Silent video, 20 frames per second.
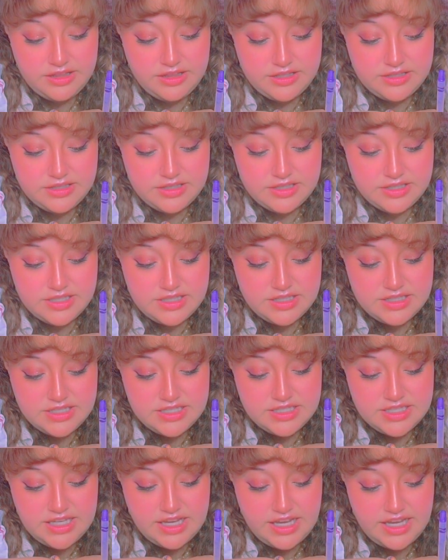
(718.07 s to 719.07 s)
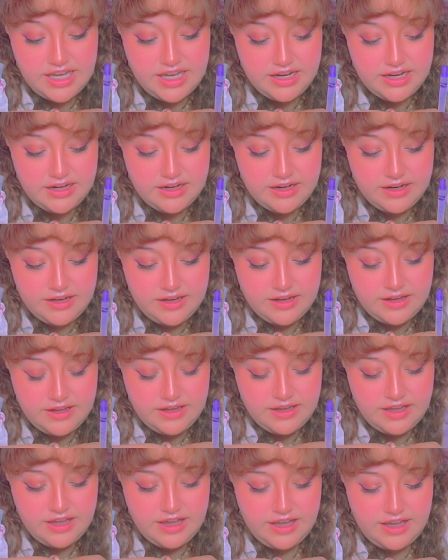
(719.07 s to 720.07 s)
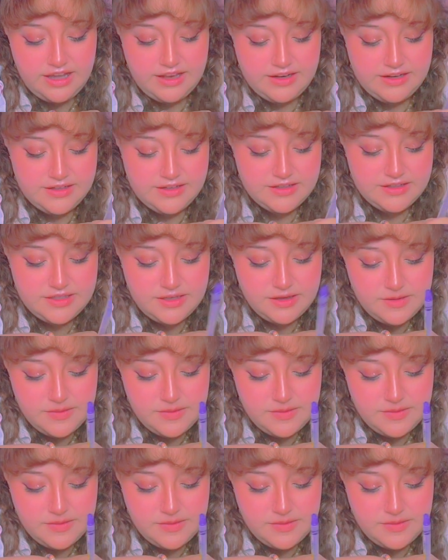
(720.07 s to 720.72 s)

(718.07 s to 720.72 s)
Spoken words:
This is insane. And